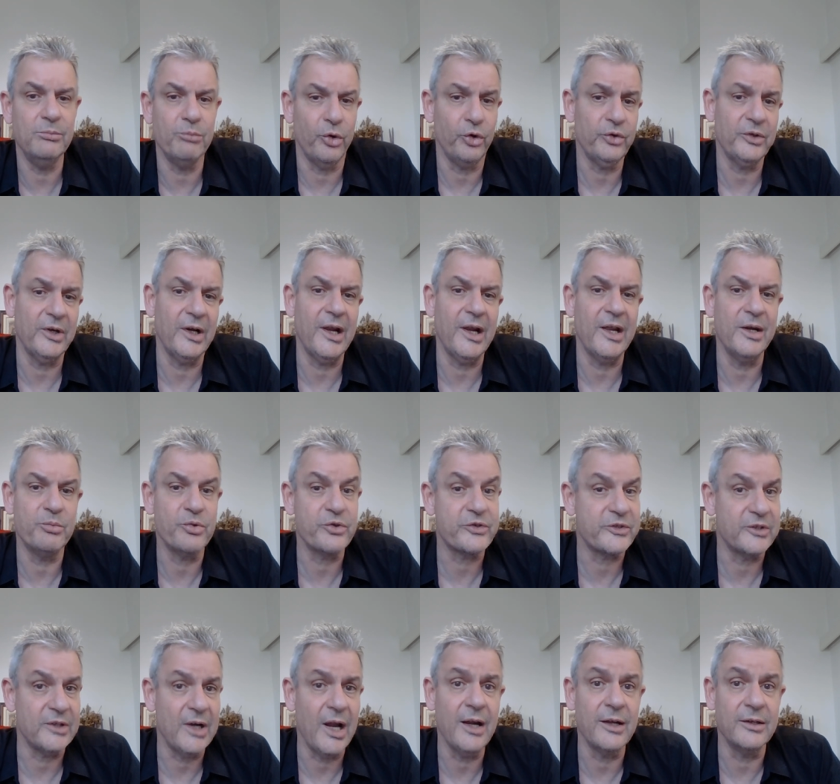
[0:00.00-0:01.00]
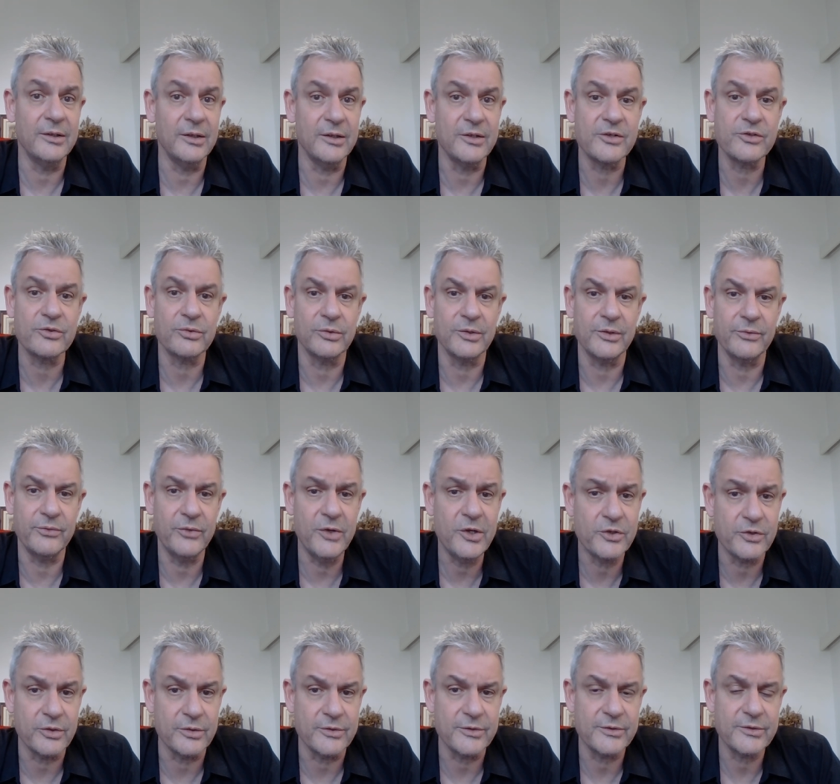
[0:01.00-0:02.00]
borderline personality disorder
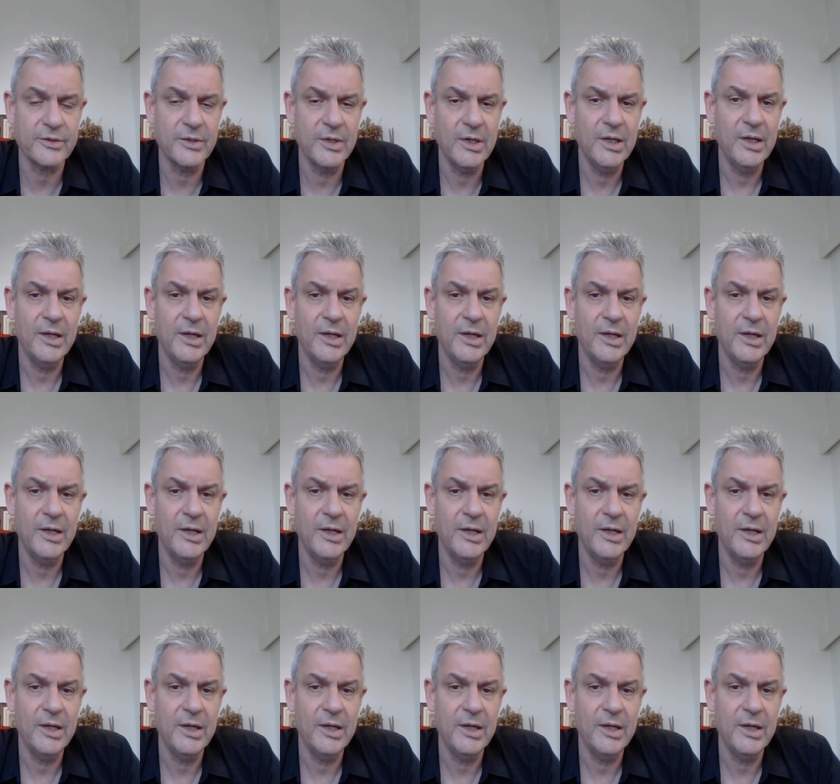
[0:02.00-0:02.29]
features